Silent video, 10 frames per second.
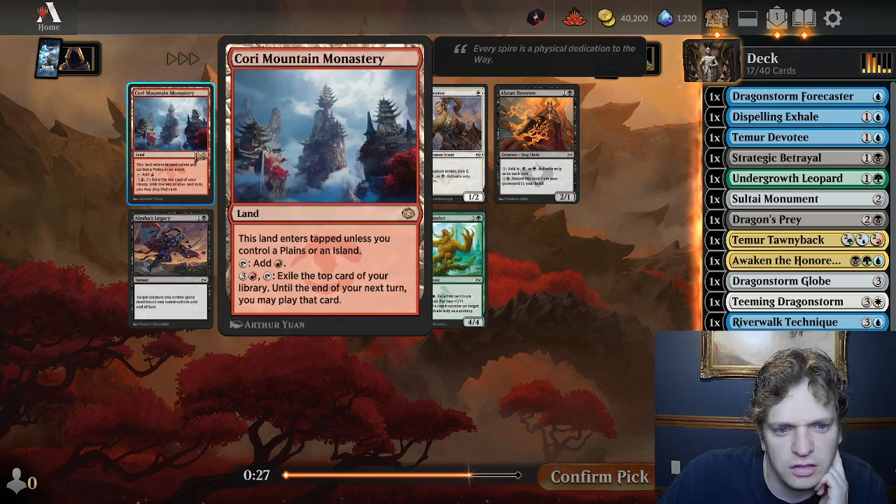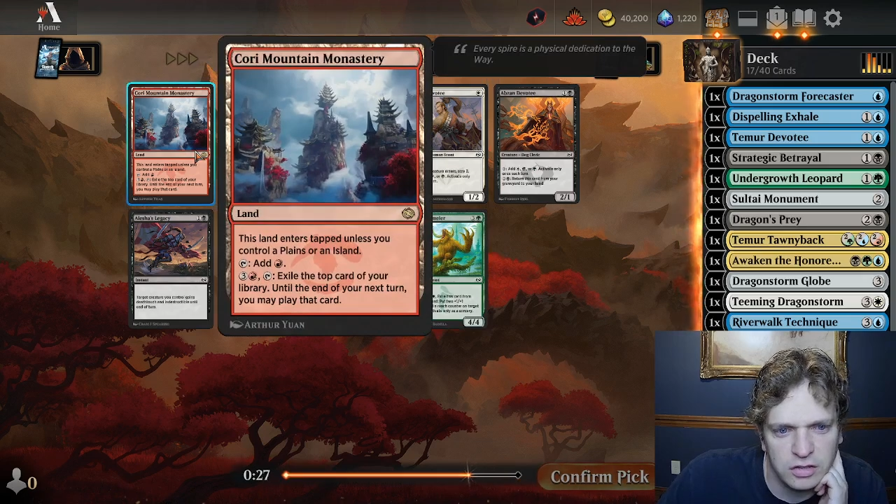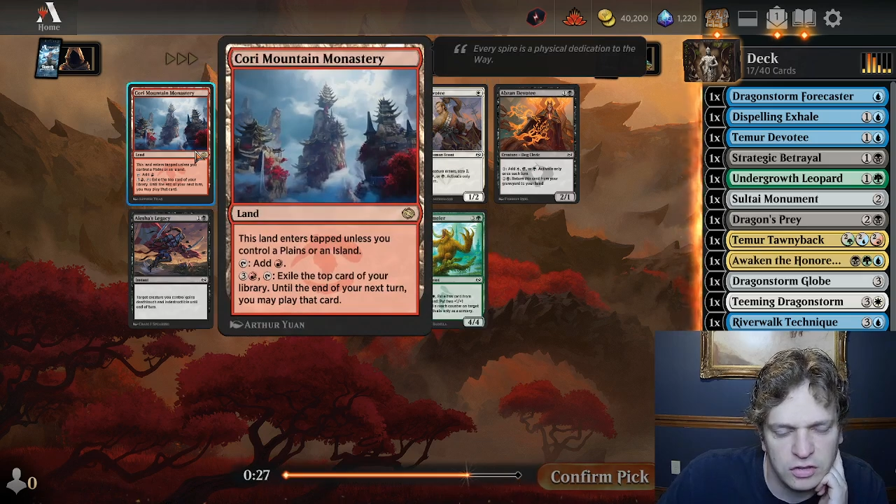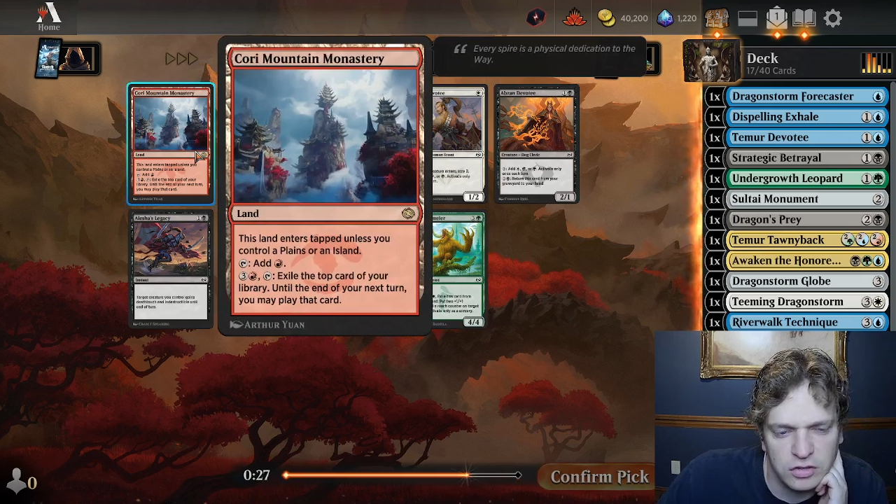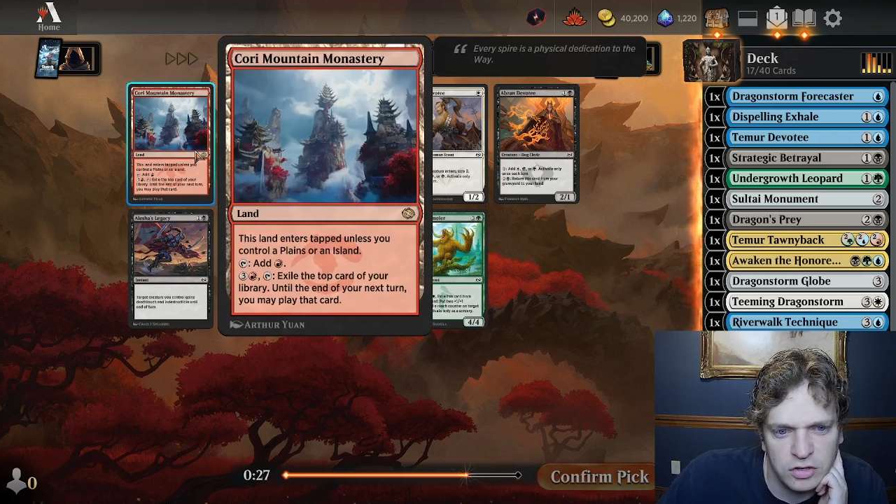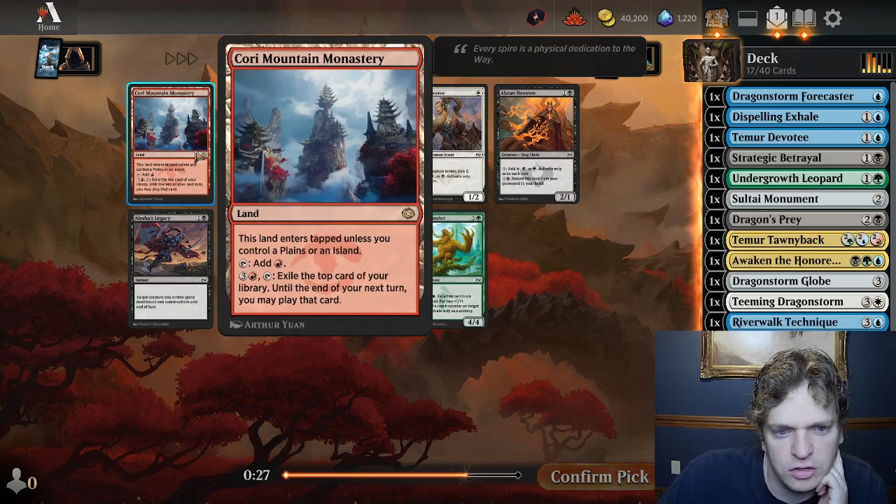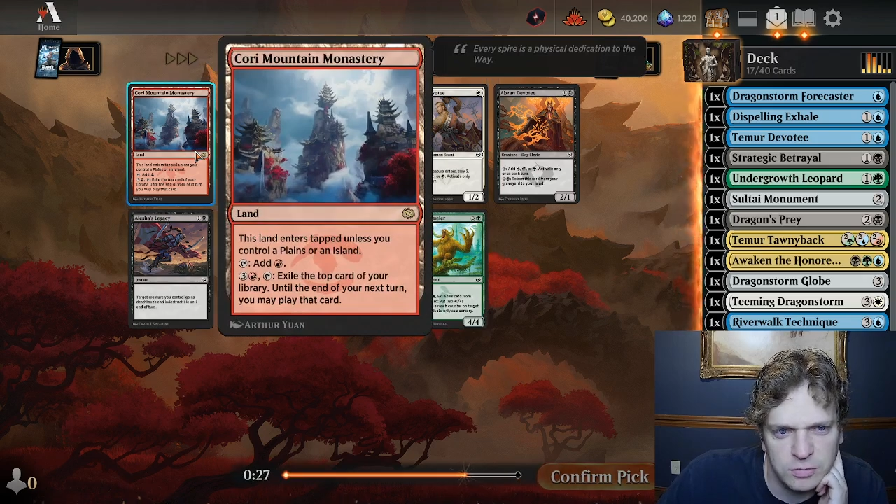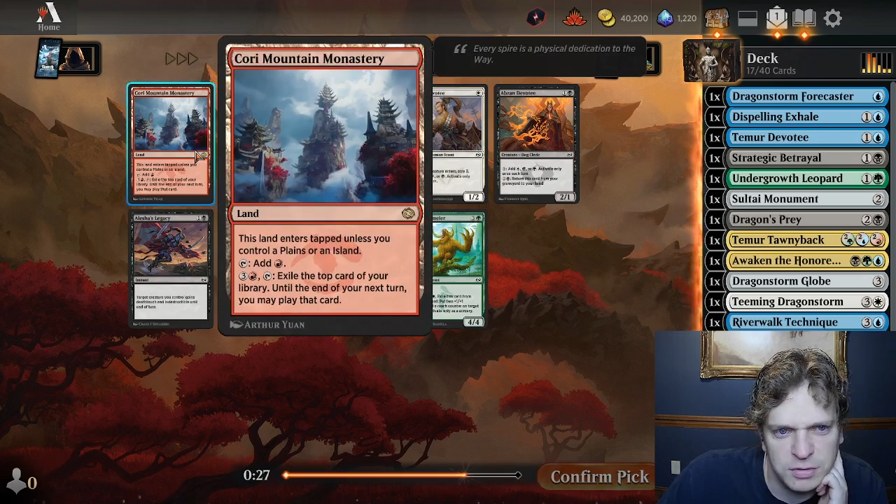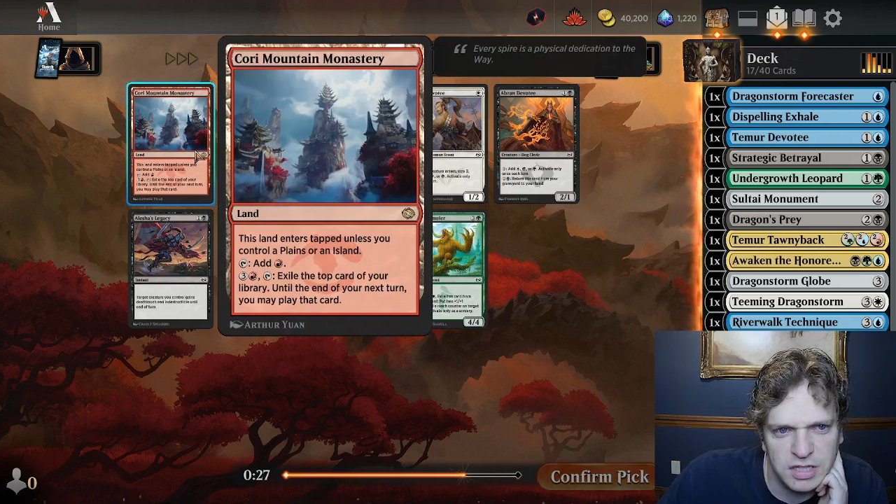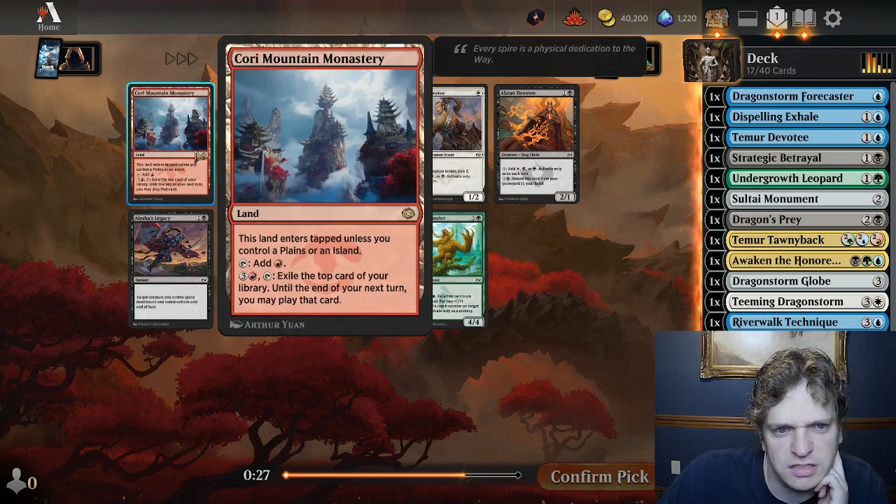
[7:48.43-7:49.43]
could
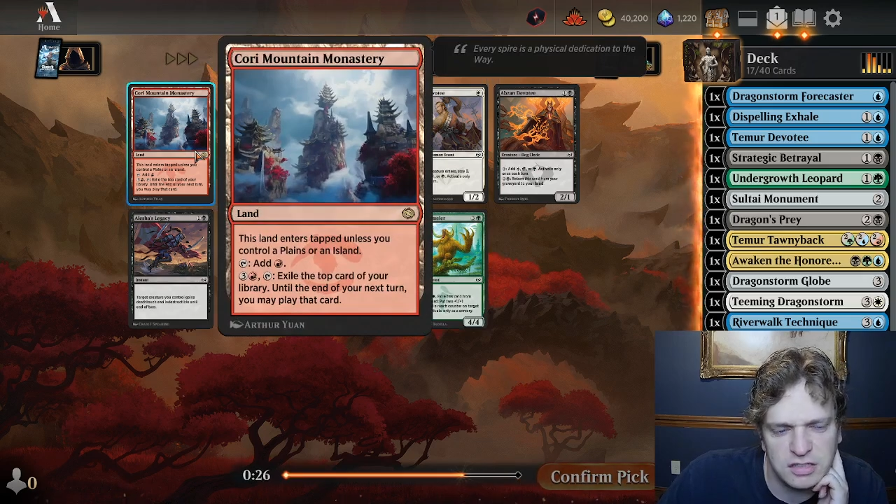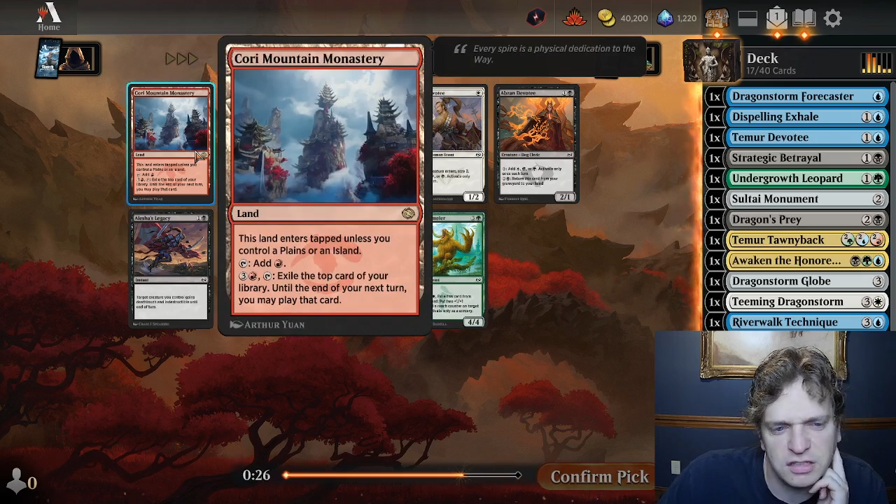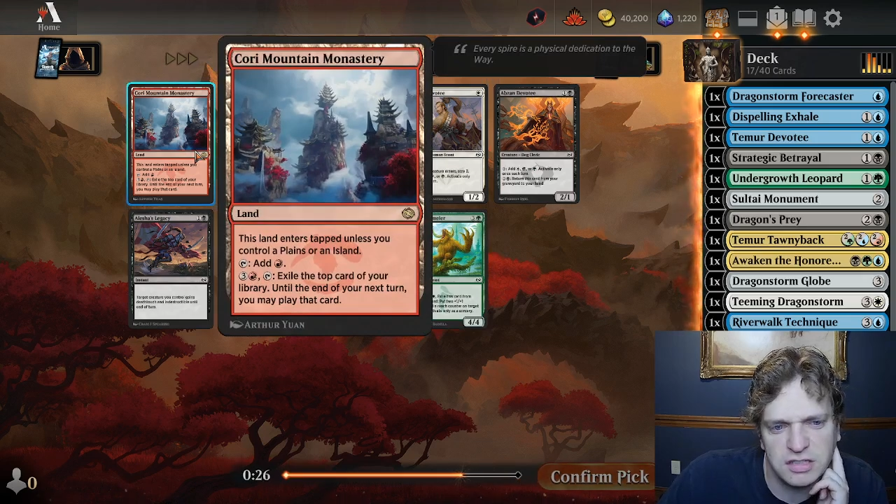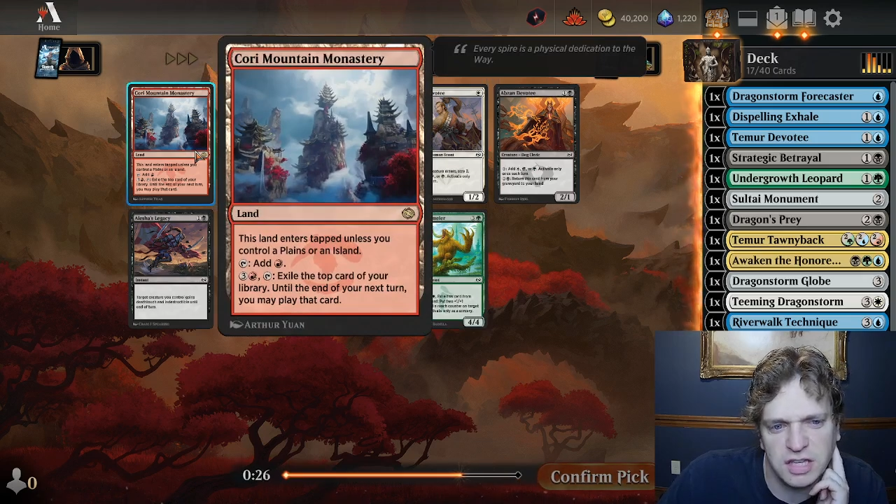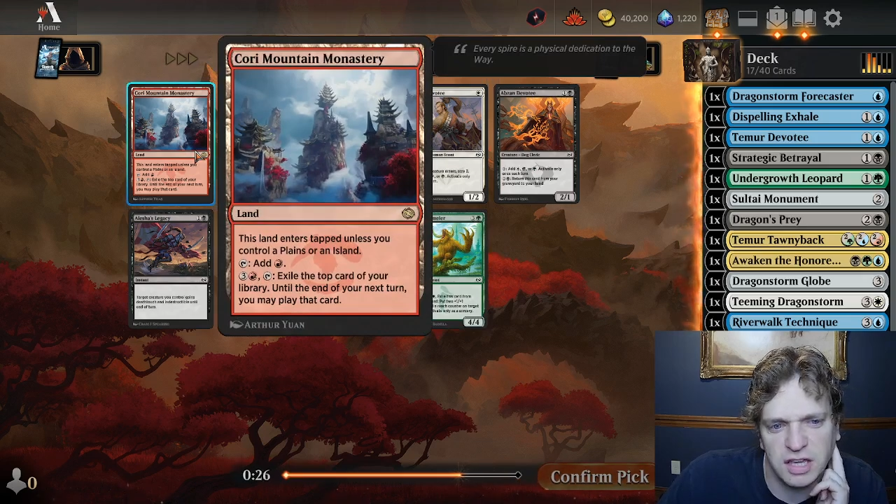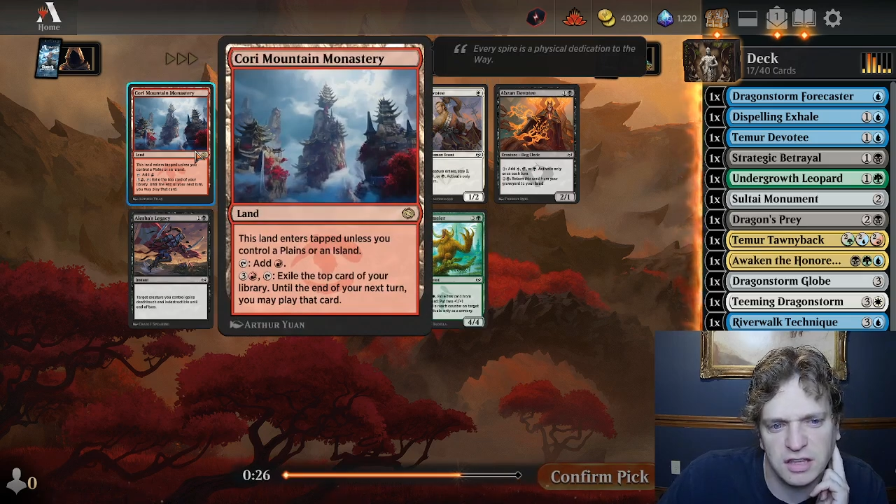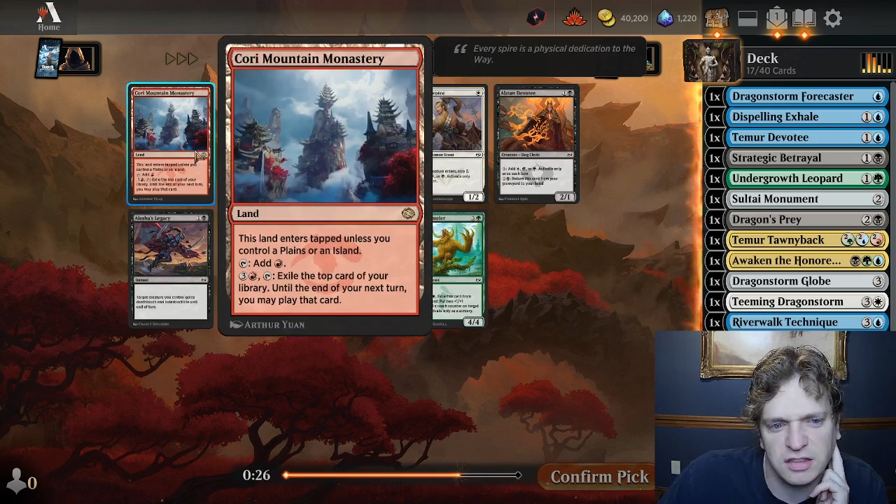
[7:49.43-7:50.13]
potentially take